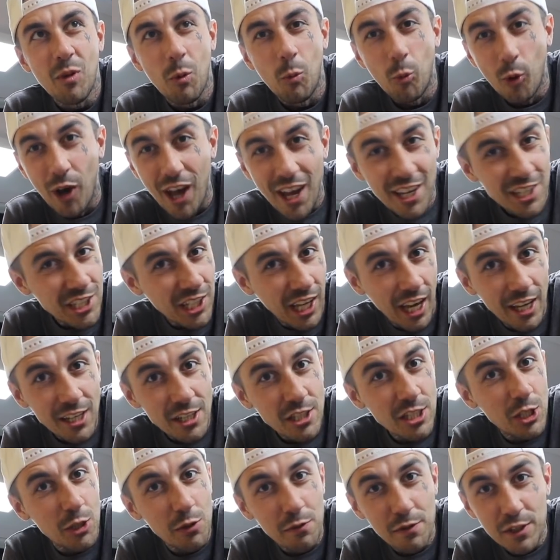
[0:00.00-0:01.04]
Worst
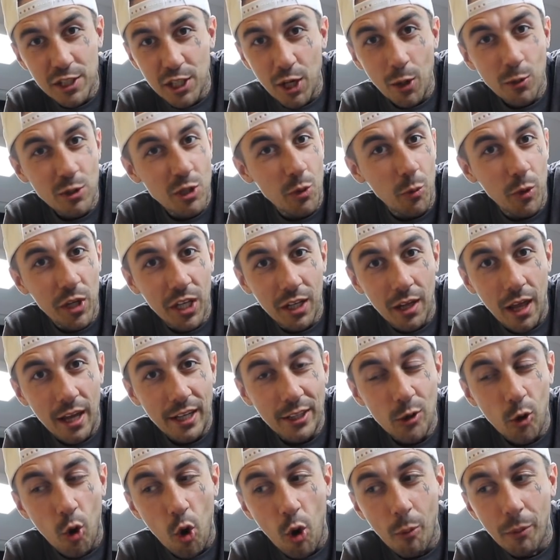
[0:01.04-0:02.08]
case, 2 videos a week like
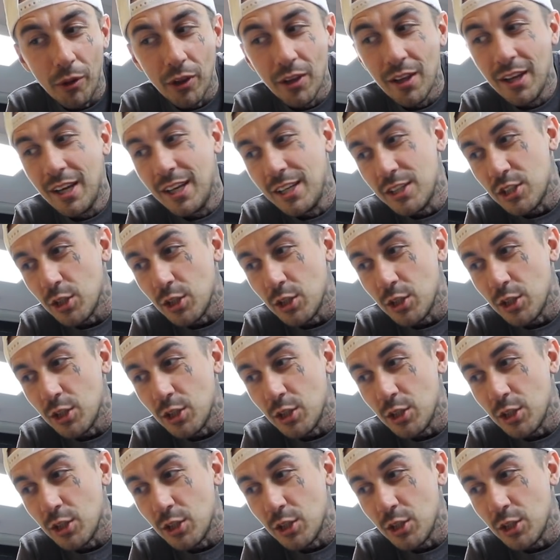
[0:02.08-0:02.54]
normal,